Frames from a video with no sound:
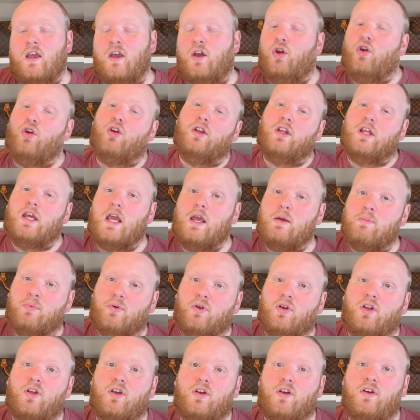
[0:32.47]
early
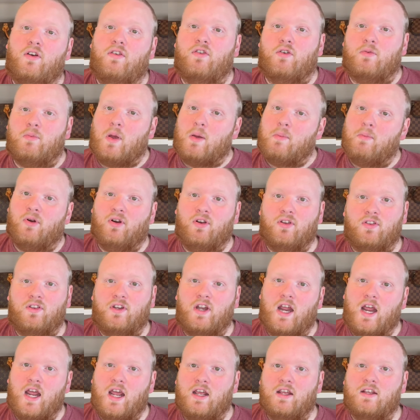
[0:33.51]
April for my
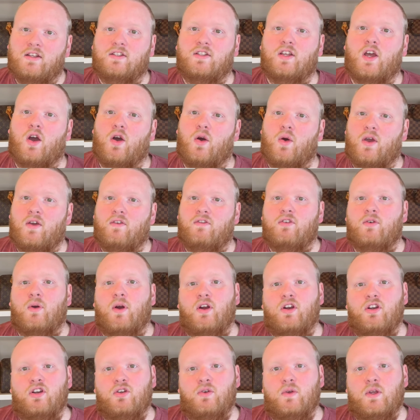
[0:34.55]
birthday, so if you are
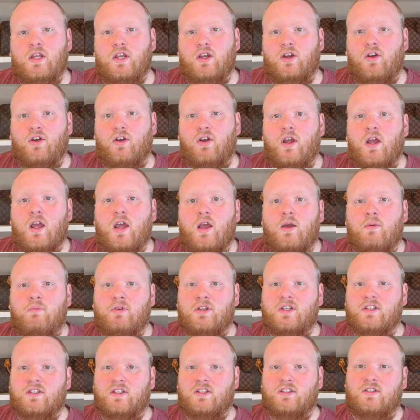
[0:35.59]
new here,
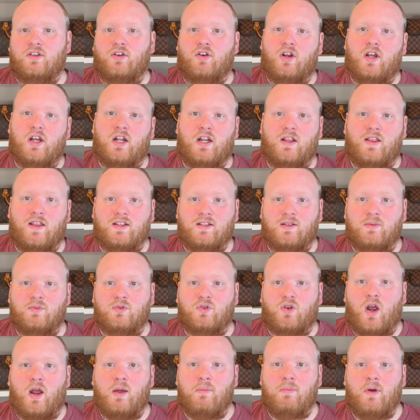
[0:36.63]
please consider hitting that
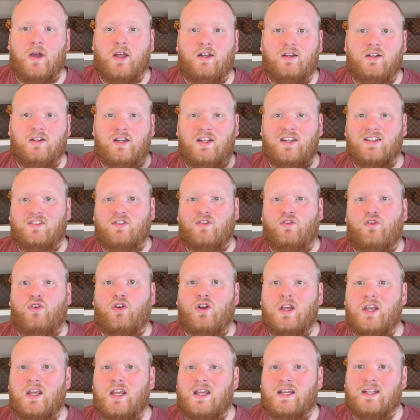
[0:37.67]
subscribe button. It's
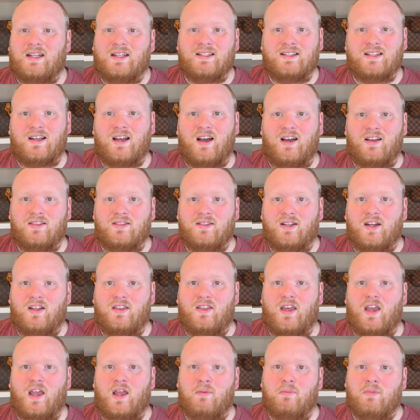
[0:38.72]
free, it doesn't cost
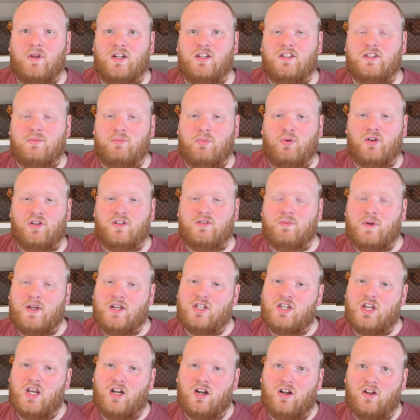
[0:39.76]
anything, but it supports my
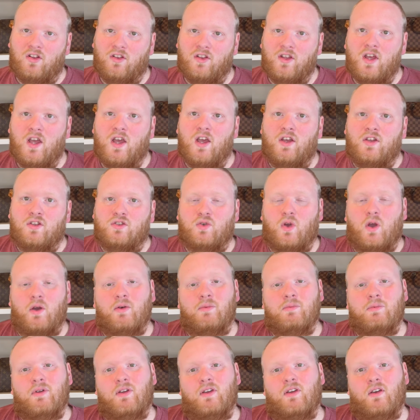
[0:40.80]
channel, so I would
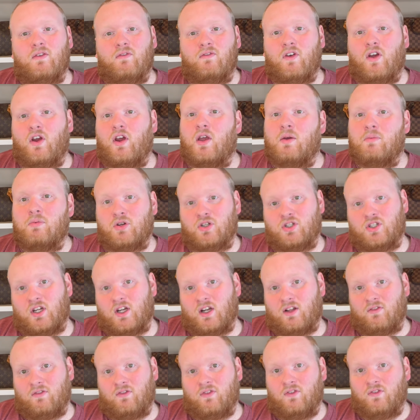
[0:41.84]
be very
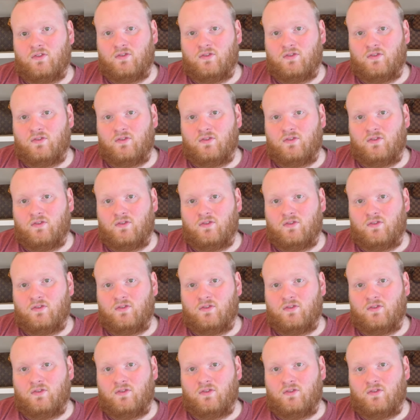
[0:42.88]
appreciative.